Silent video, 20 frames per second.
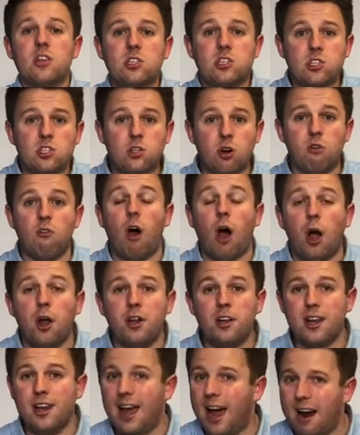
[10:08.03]

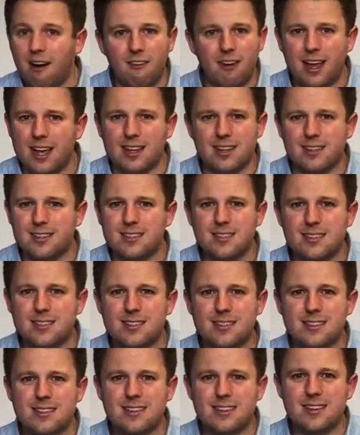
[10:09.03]
surrounding
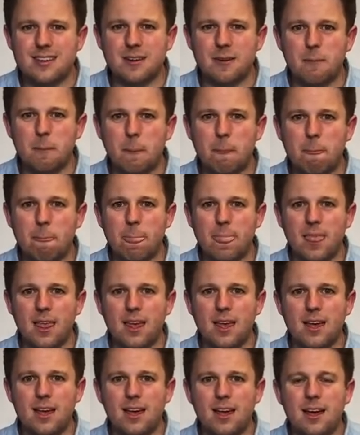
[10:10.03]
areas.
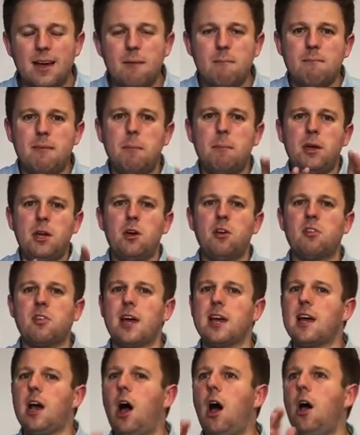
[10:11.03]
Maybe you
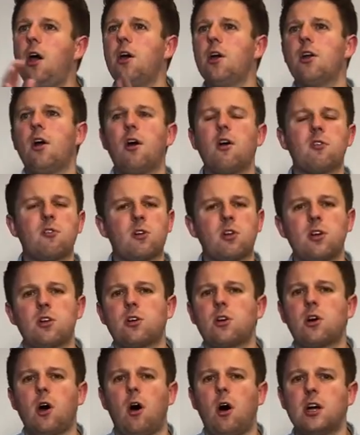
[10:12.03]
think, how on earth
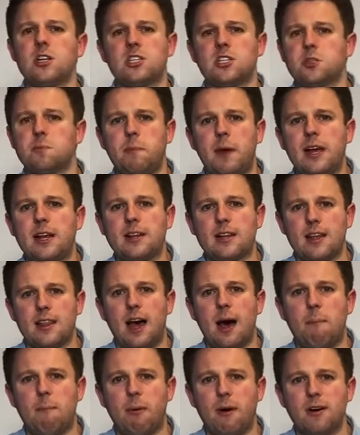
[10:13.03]
could God speak to
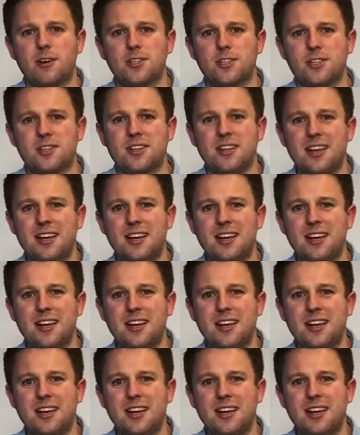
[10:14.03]
that person?